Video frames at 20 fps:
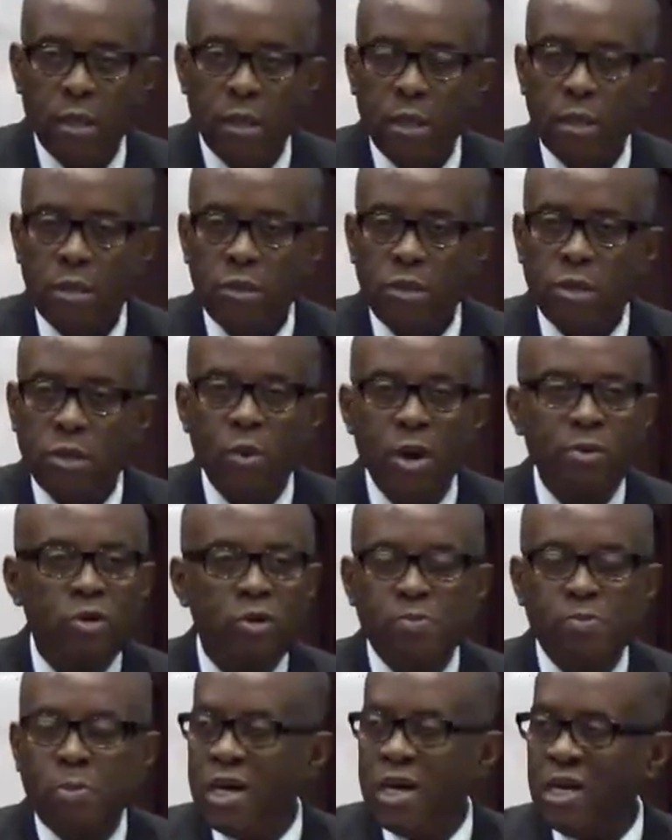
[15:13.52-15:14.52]
The one who's
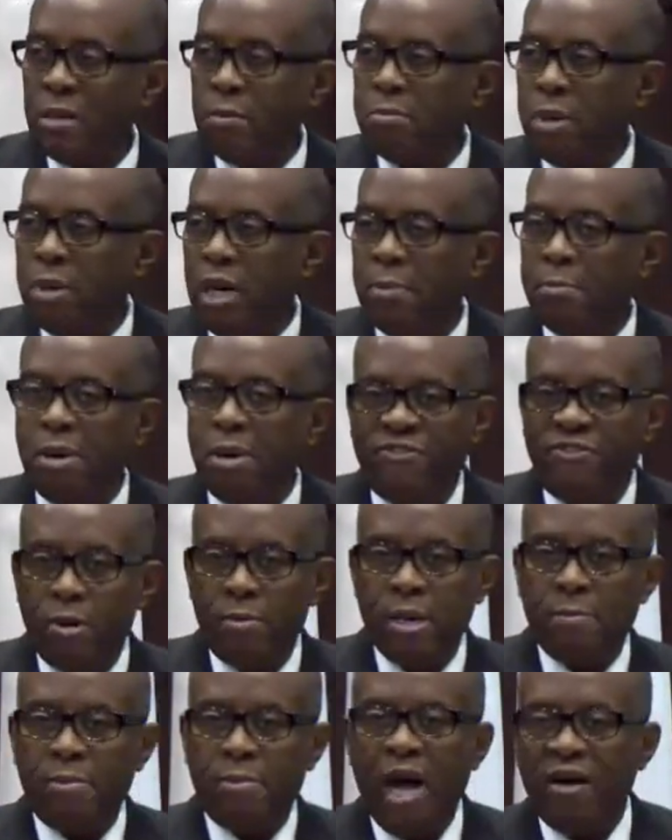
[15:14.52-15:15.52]
born from
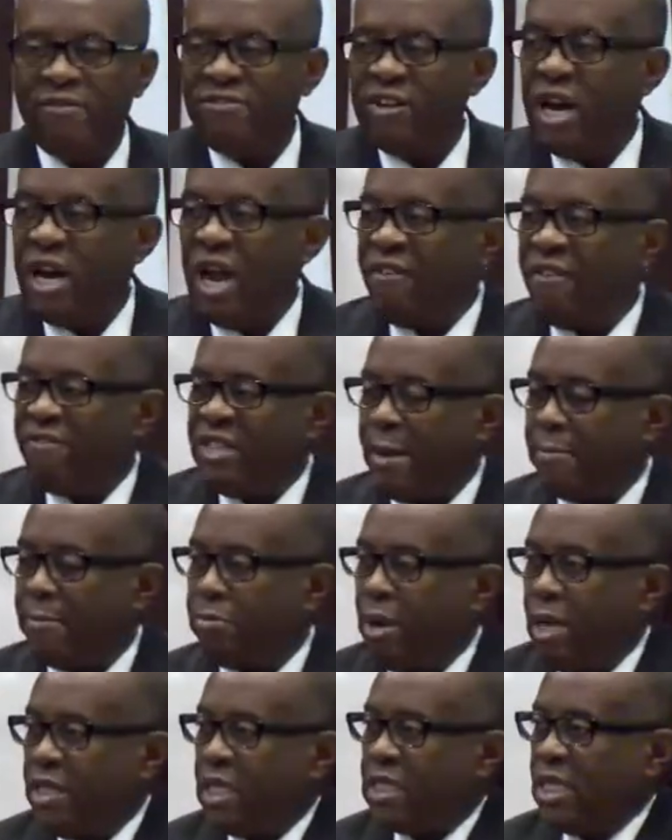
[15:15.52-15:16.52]
above love their
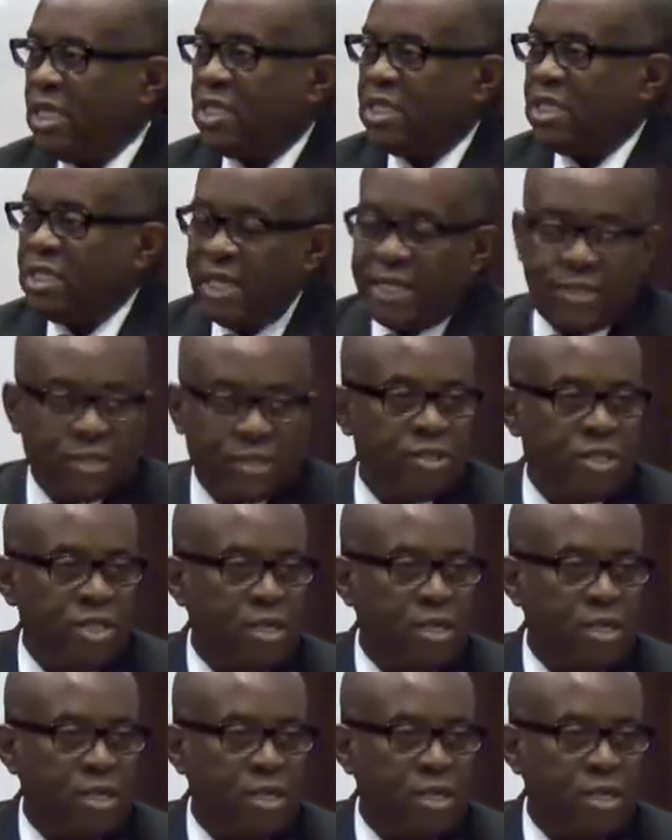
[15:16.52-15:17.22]
brothers and sisters in